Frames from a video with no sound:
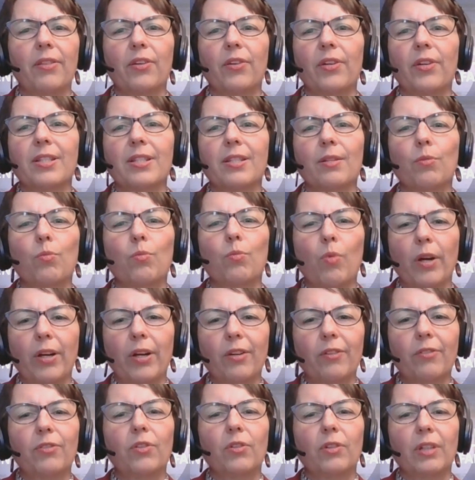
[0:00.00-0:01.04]
There is a
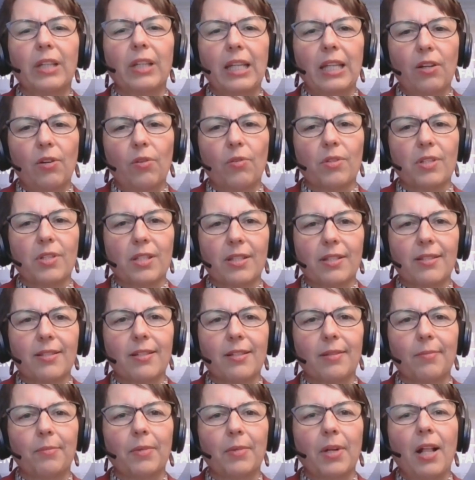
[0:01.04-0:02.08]
wonderful
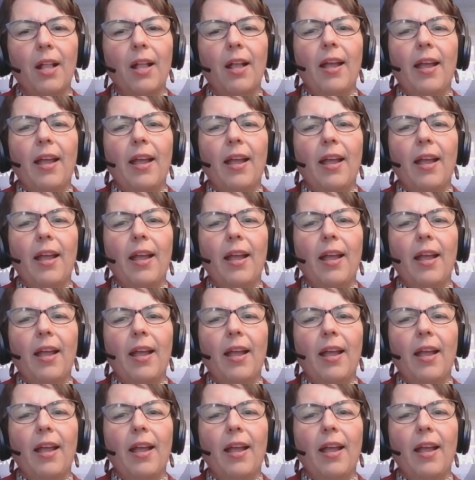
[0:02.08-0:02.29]
ecosystem